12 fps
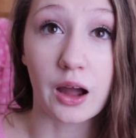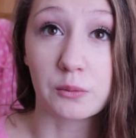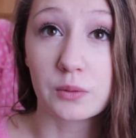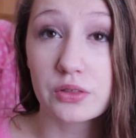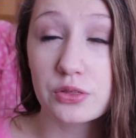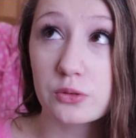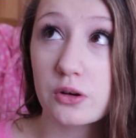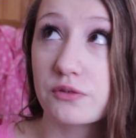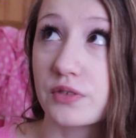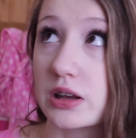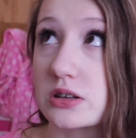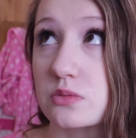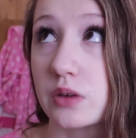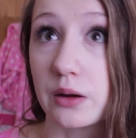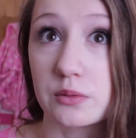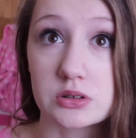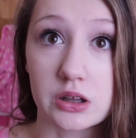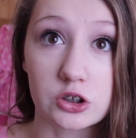I went through a phase when
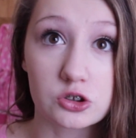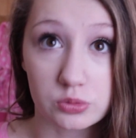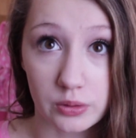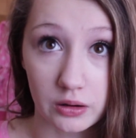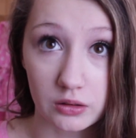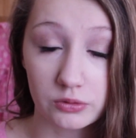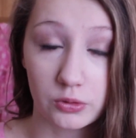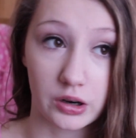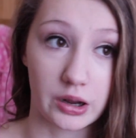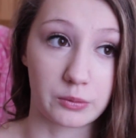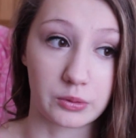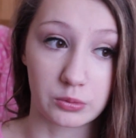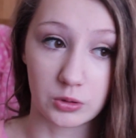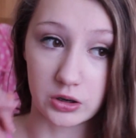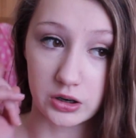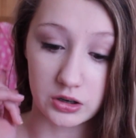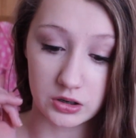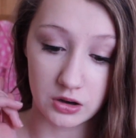I was like 12 where I would
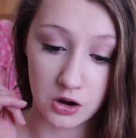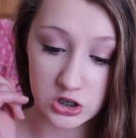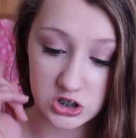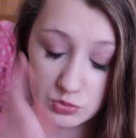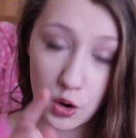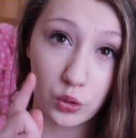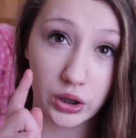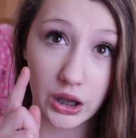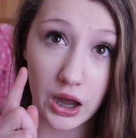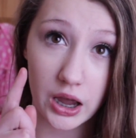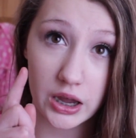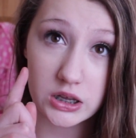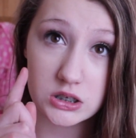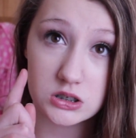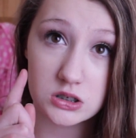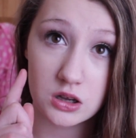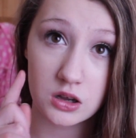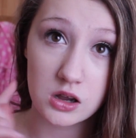wear smoky
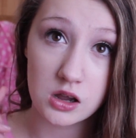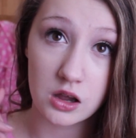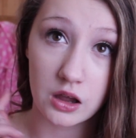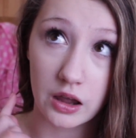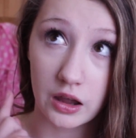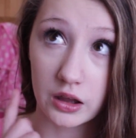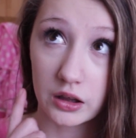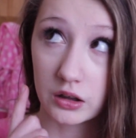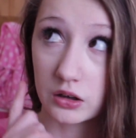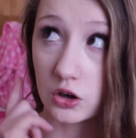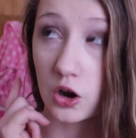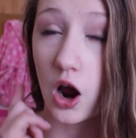eyes and